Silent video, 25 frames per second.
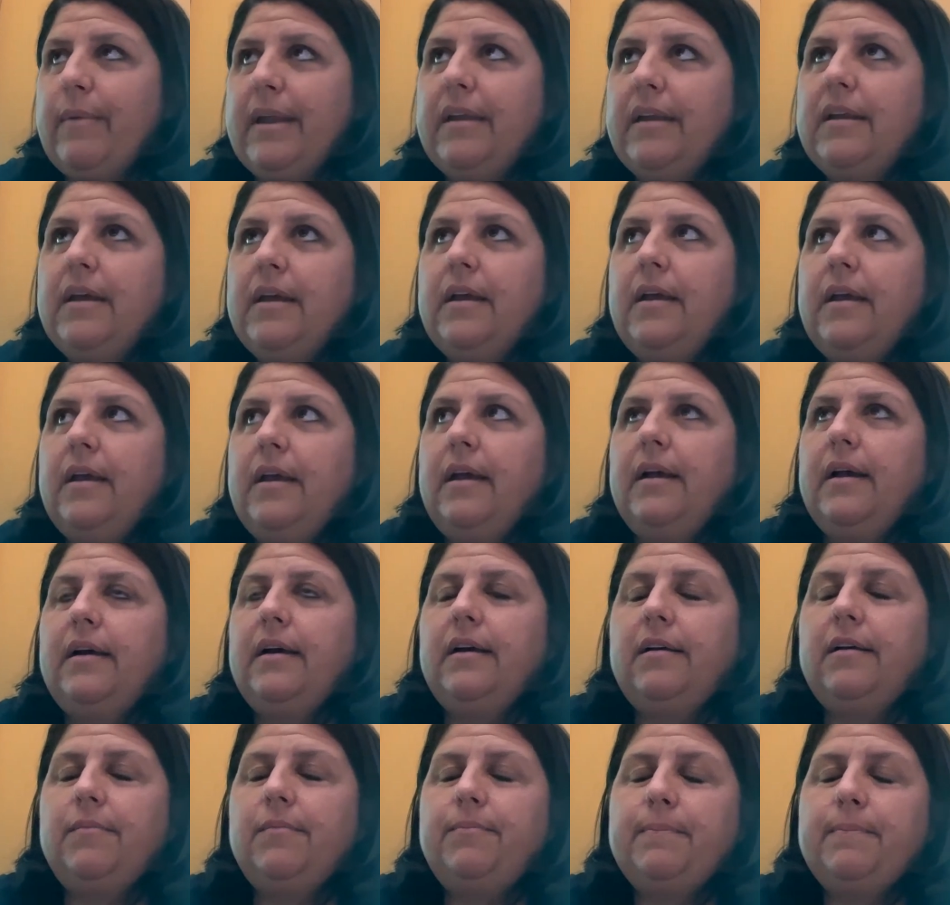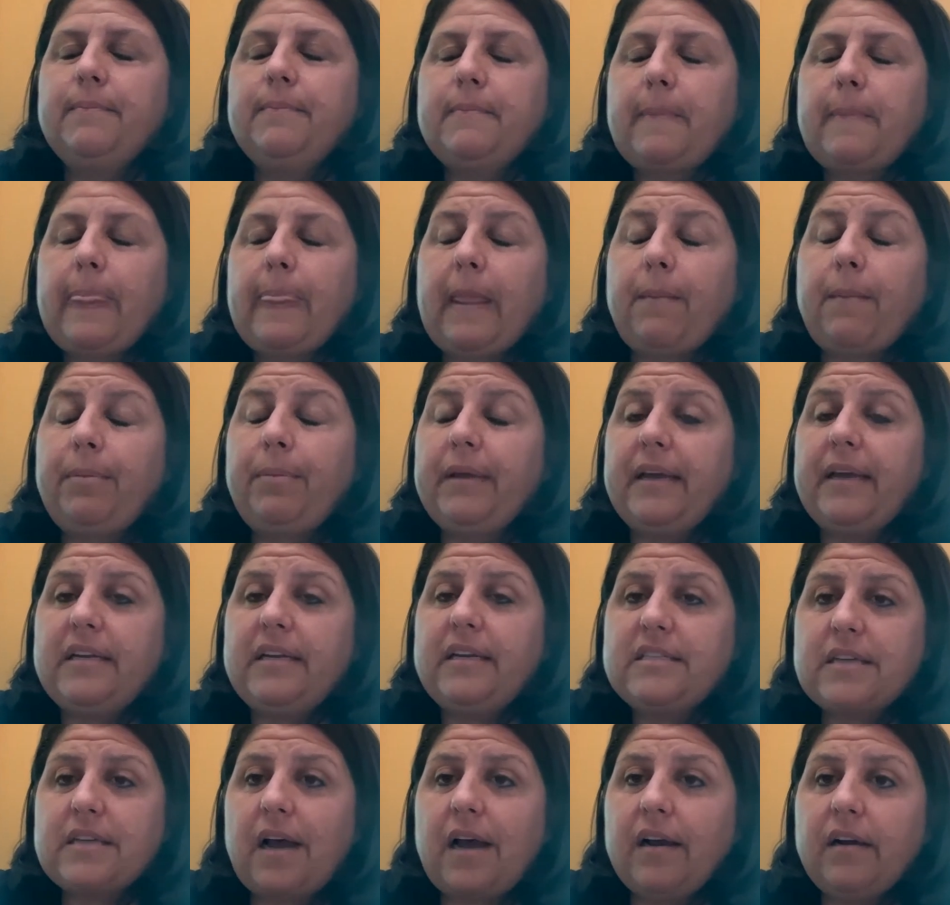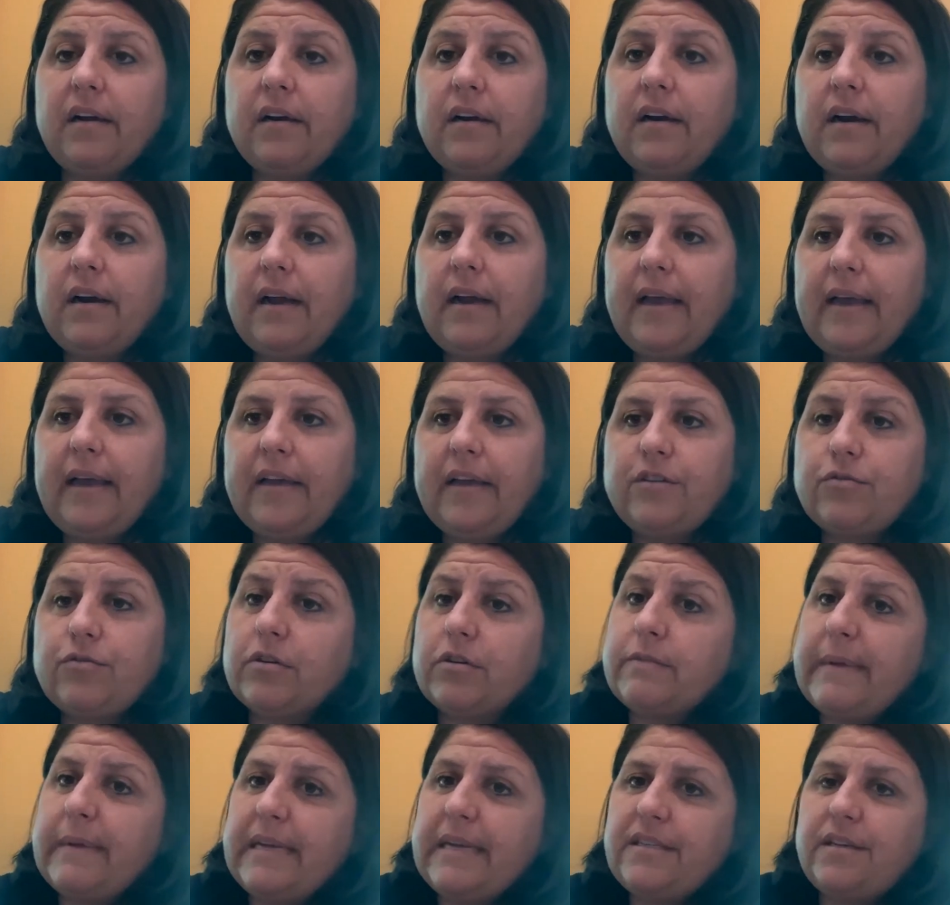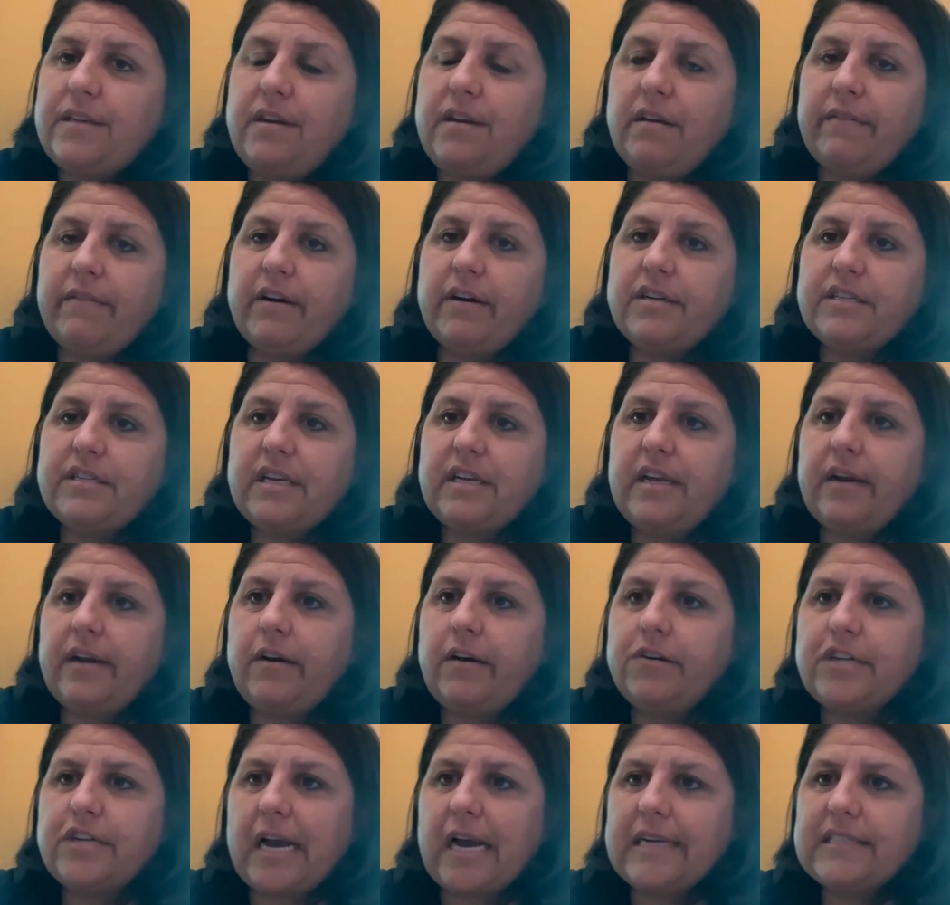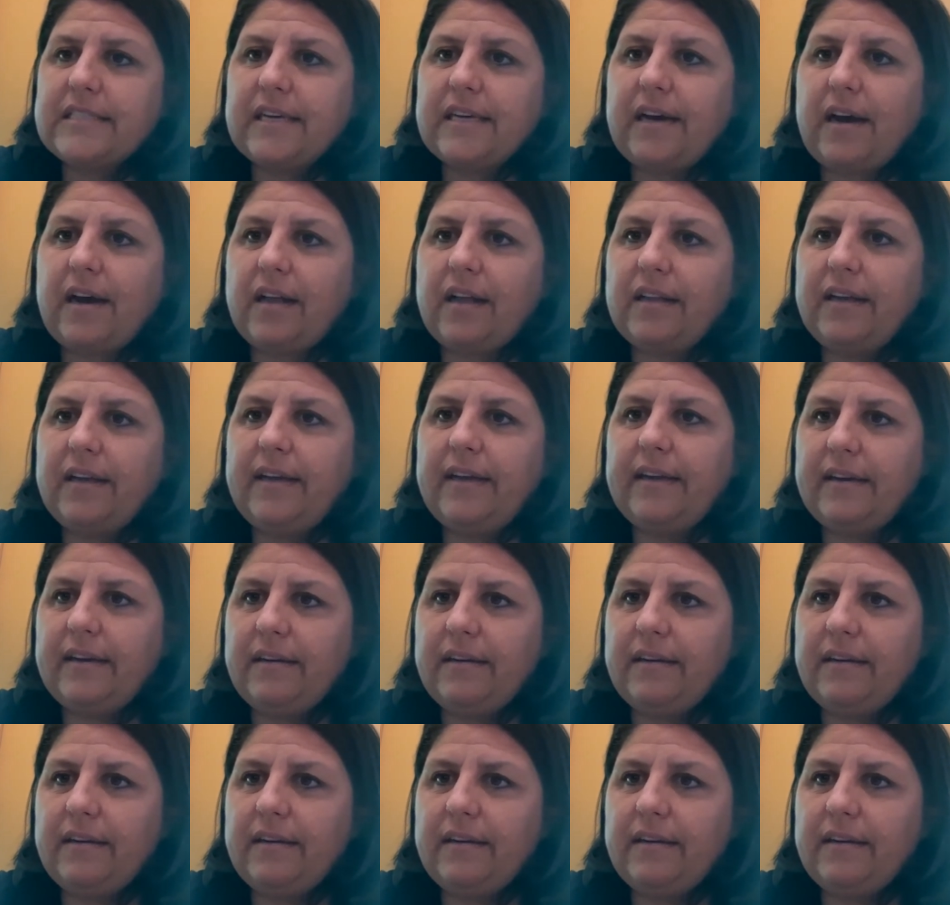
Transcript: And um, played soccer at George Mason University under Jack Sakala.